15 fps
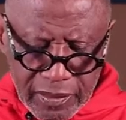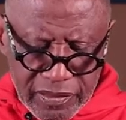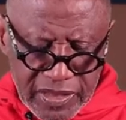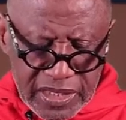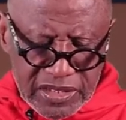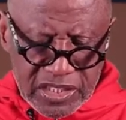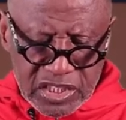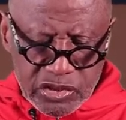
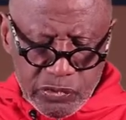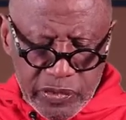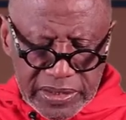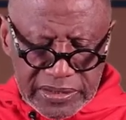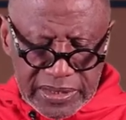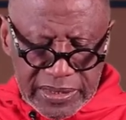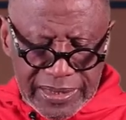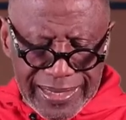this is
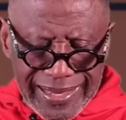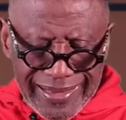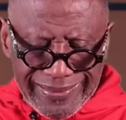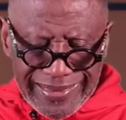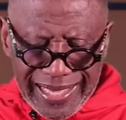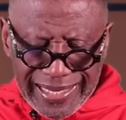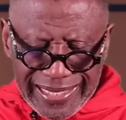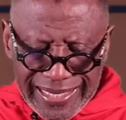written,
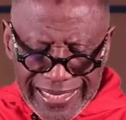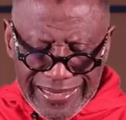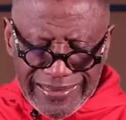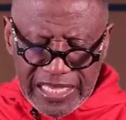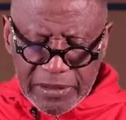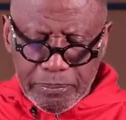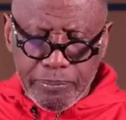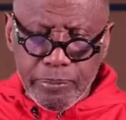that he
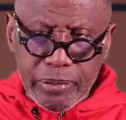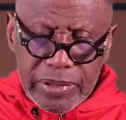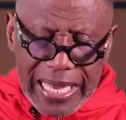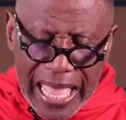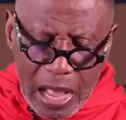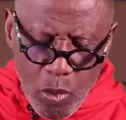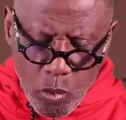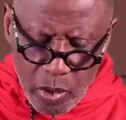that
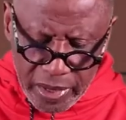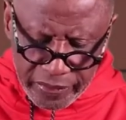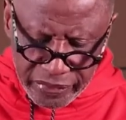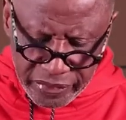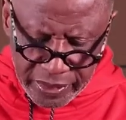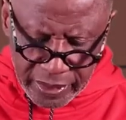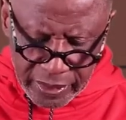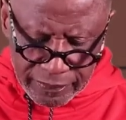
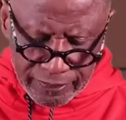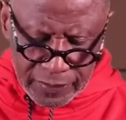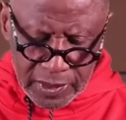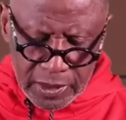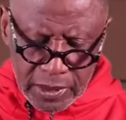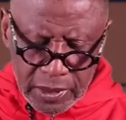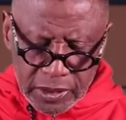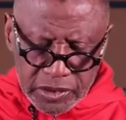ploweth
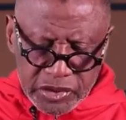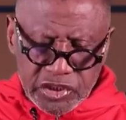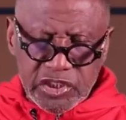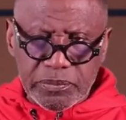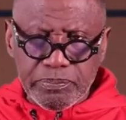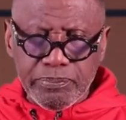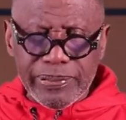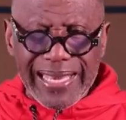
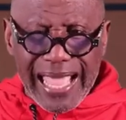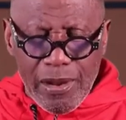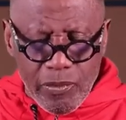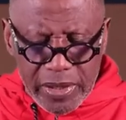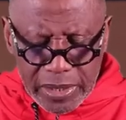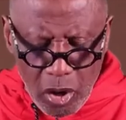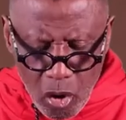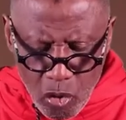should
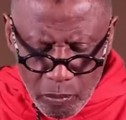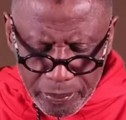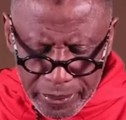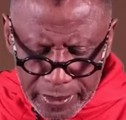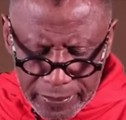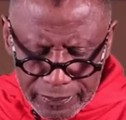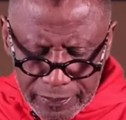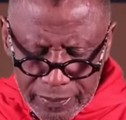plow in
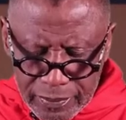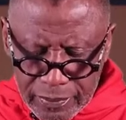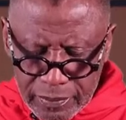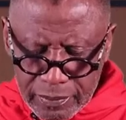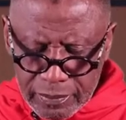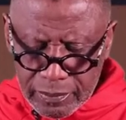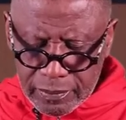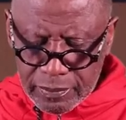hope,
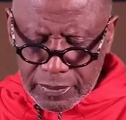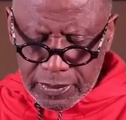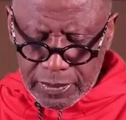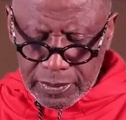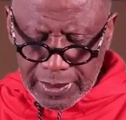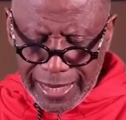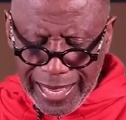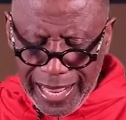
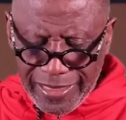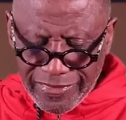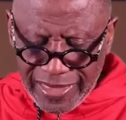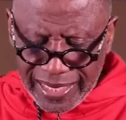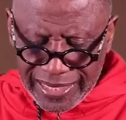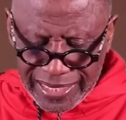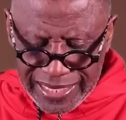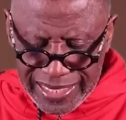and
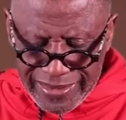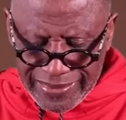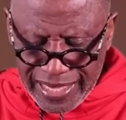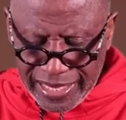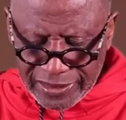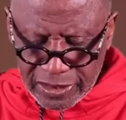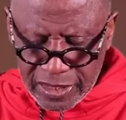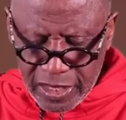that he
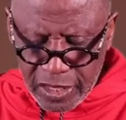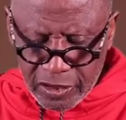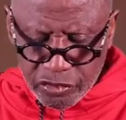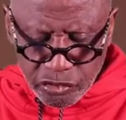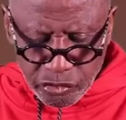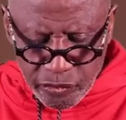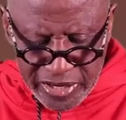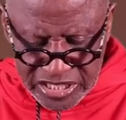that
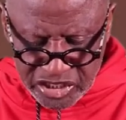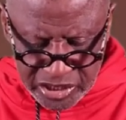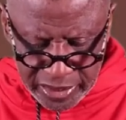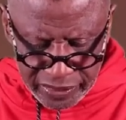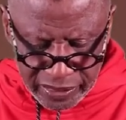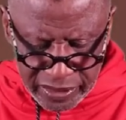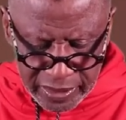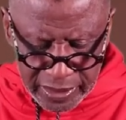
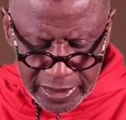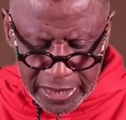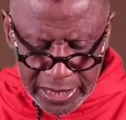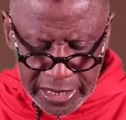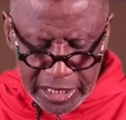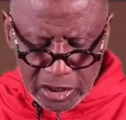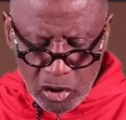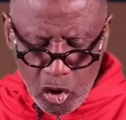thresheth
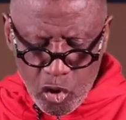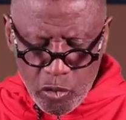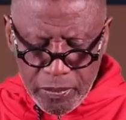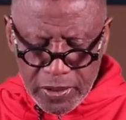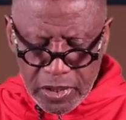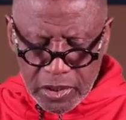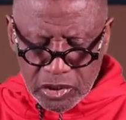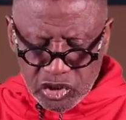in
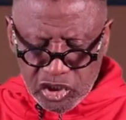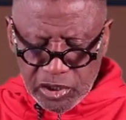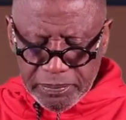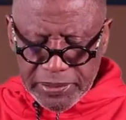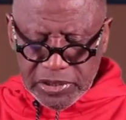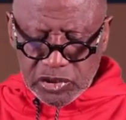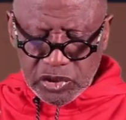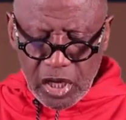hope should be